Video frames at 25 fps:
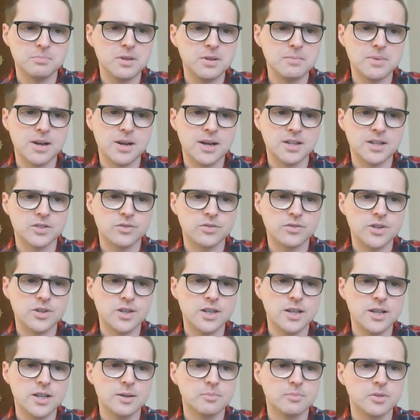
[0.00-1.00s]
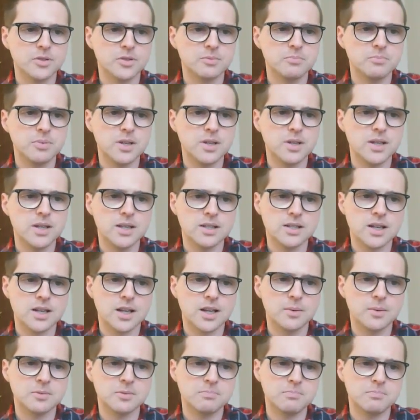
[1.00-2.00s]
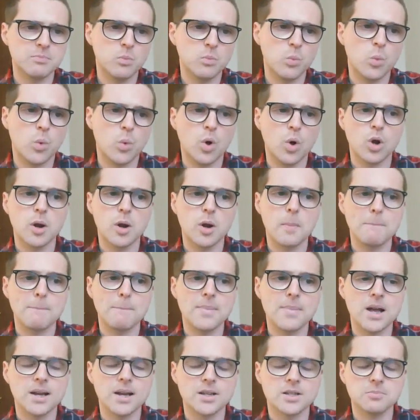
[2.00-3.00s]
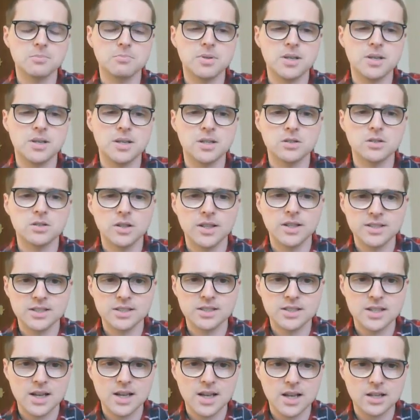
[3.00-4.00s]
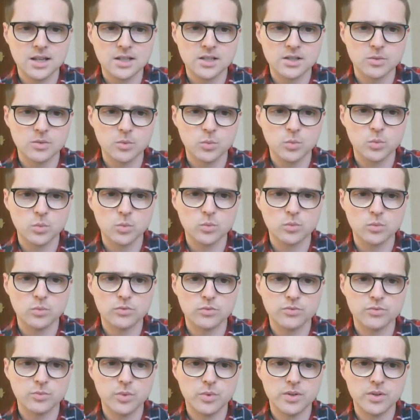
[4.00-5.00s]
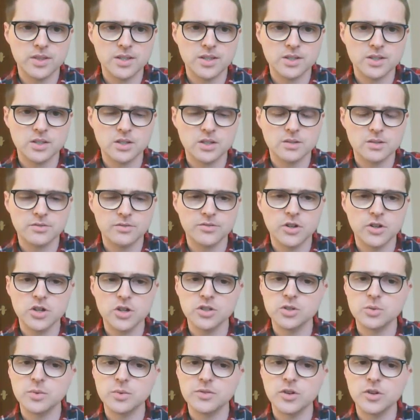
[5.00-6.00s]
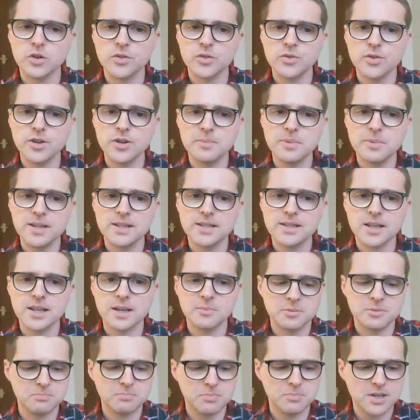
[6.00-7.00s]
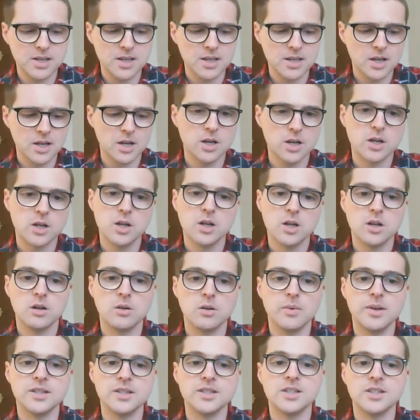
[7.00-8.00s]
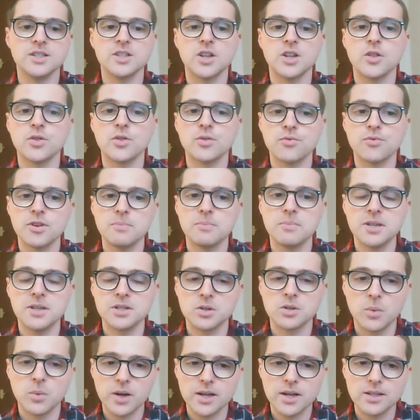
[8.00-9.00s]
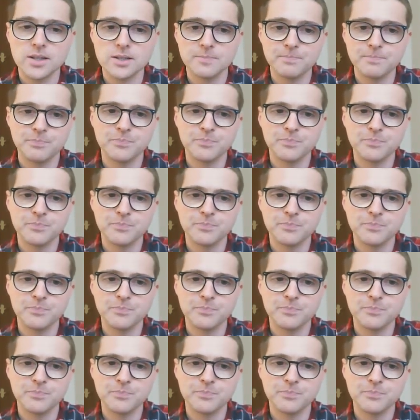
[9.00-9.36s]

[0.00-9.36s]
b minus 3 plus b times 1 minus b. So let's start with this term first. We've got 3b times b, which is 3b squared.